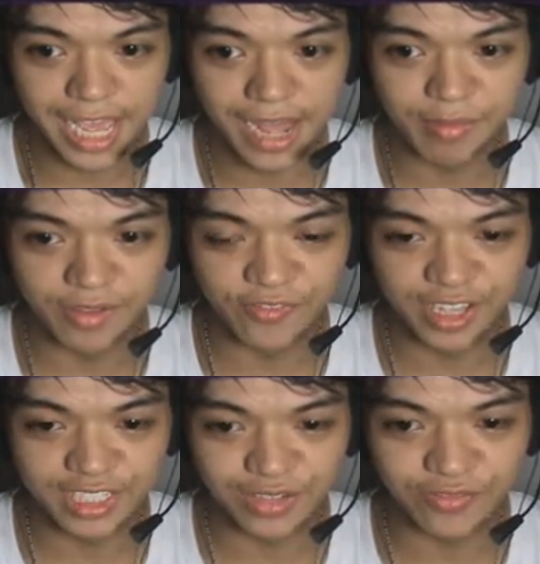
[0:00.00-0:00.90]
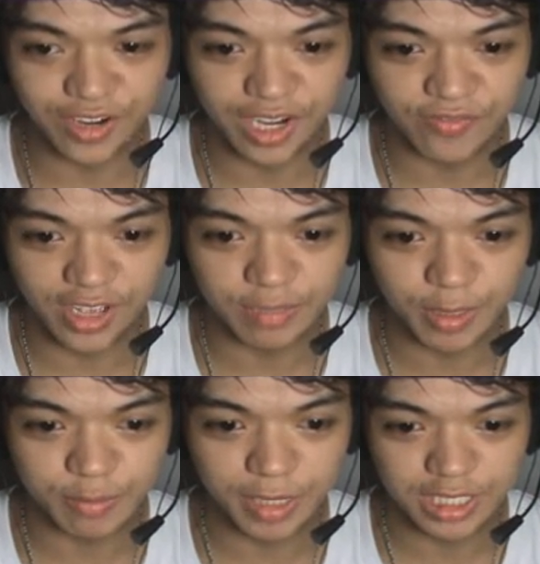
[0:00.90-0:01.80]
I am the face of Freddy
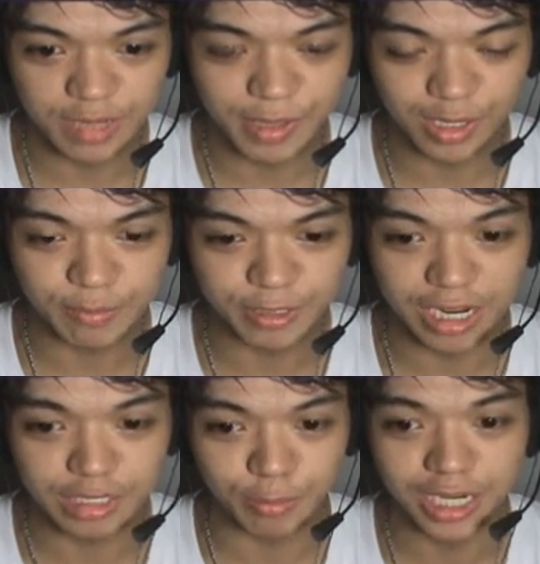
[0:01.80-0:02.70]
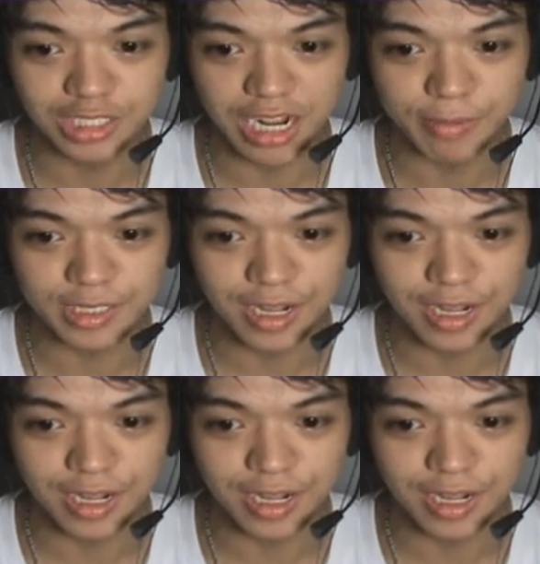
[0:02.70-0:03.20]
Fazbear's Pizza Hello? because the tra- Springtrap